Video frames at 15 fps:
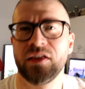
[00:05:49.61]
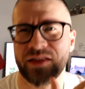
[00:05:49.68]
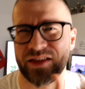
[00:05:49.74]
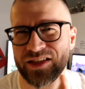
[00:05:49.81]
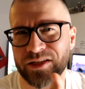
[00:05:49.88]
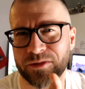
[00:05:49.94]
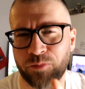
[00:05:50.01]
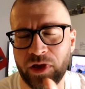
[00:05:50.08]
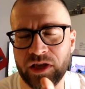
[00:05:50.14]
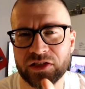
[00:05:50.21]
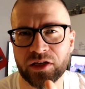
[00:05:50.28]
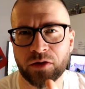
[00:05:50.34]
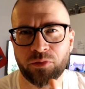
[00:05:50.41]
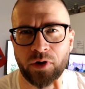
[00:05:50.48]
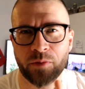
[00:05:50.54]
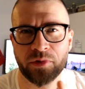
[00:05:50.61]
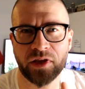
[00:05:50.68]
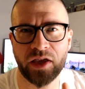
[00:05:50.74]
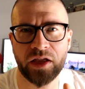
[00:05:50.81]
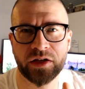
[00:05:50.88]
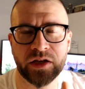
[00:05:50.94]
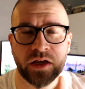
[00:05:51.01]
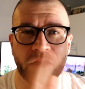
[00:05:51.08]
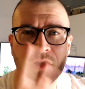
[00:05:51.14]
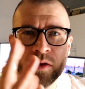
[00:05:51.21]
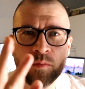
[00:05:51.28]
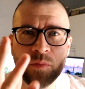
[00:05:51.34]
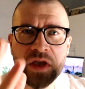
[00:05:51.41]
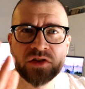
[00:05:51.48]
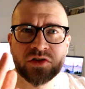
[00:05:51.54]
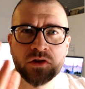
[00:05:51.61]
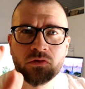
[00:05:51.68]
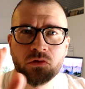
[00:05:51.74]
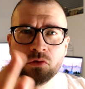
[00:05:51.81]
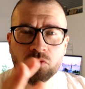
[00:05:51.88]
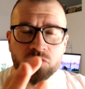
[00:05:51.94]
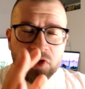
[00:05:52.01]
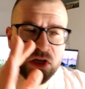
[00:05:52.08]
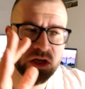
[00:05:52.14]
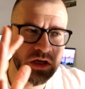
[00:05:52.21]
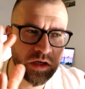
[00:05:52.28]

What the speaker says: This is basic propaganda. Basic rules.